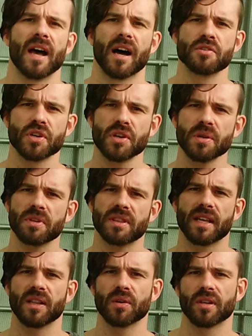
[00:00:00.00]
I'll show you what
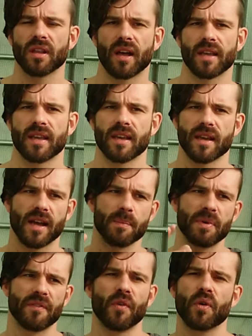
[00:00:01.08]
they look like
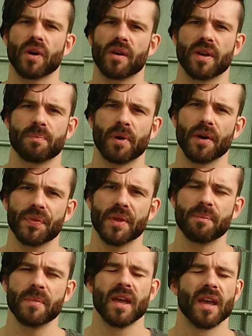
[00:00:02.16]
before I repot them.